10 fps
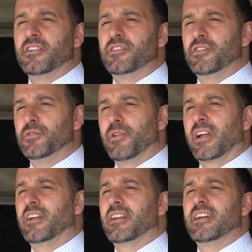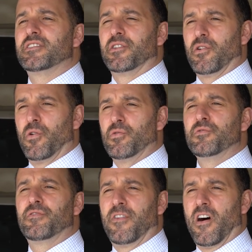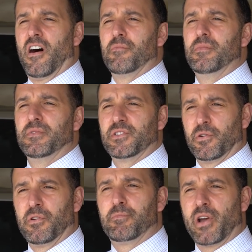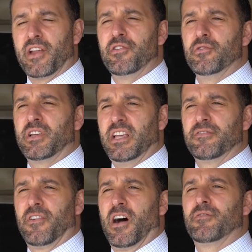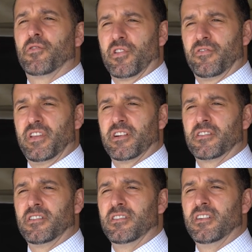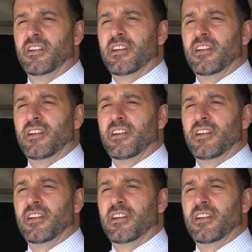to recognize their own fob so a brand new key fob for the vehicle,